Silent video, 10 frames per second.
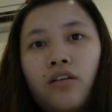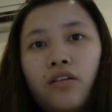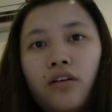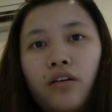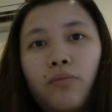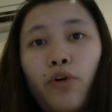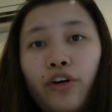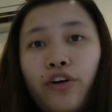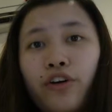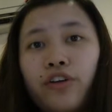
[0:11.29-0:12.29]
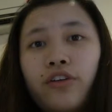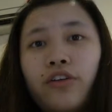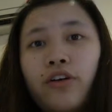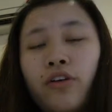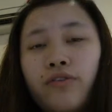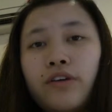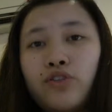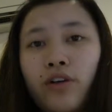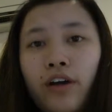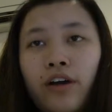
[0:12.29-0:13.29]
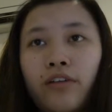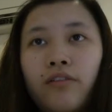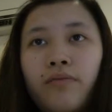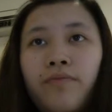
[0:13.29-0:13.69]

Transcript: the boycott of Israel.